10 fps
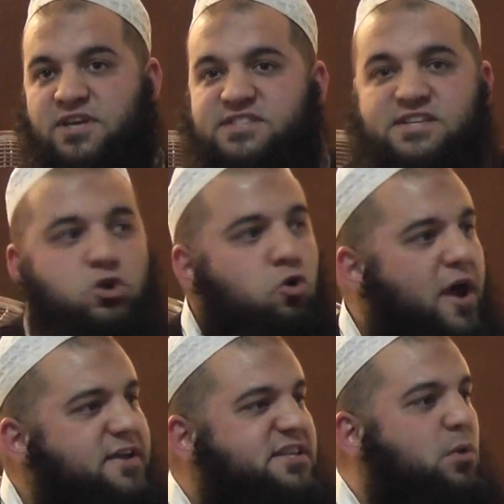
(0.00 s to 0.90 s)
This is
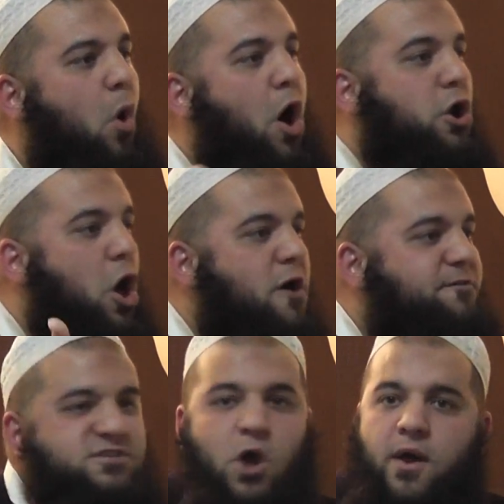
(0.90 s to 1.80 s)
crazy. What on
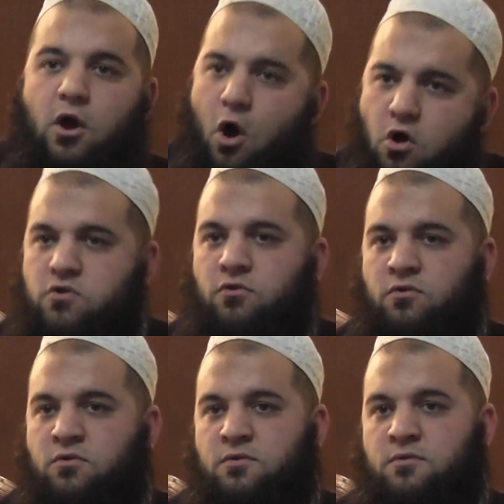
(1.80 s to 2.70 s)
earth is going
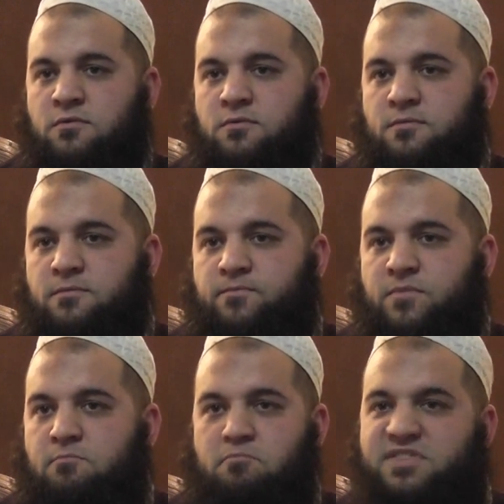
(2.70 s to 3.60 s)
on?
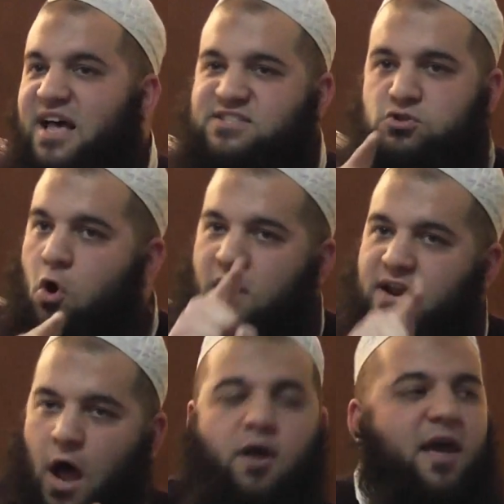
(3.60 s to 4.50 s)
But that's not, it.